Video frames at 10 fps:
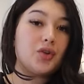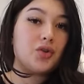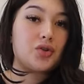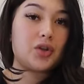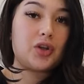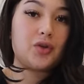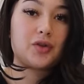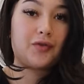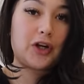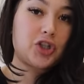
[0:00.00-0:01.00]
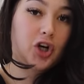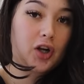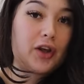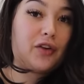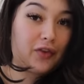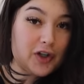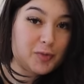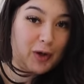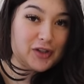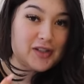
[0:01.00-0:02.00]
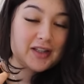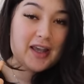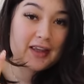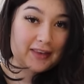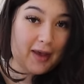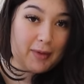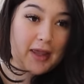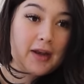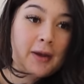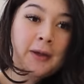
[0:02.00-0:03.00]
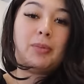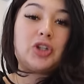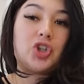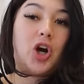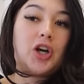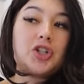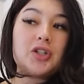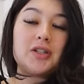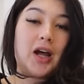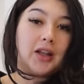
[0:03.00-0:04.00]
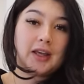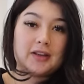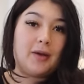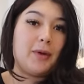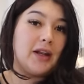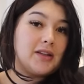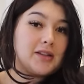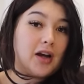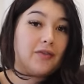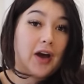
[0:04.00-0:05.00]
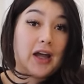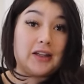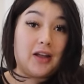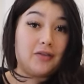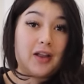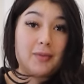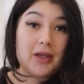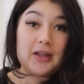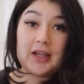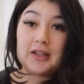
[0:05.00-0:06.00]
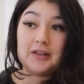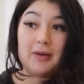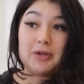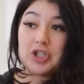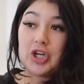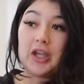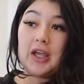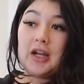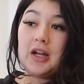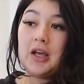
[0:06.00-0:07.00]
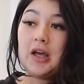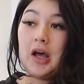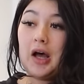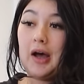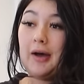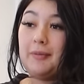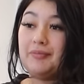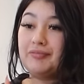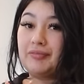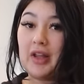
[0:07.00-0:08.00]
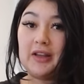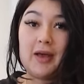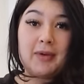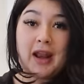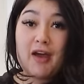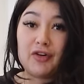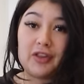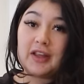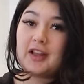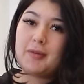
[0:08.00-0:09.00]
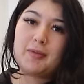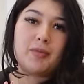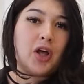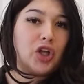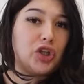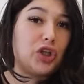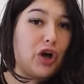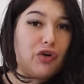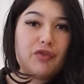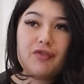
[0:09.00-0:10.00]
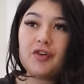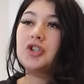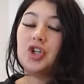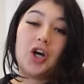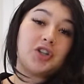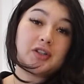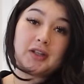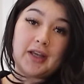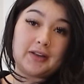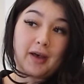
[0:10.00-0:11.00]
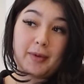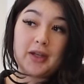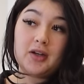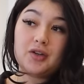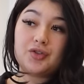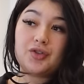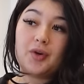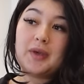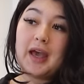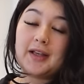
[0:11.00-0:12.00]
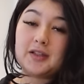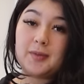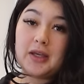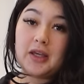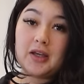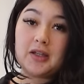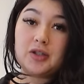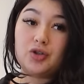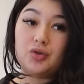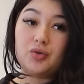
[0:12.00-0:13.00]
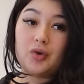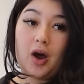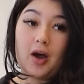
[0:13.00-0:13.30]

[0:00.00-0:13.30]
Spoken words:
usually use fresh garlic, fresh parsley, and lemon, but Josh does not like lemon and stuff. I love lemon, like lemon chicken, lemon everything, lemon loaf. Josh doesn't like lemon, so he asked me to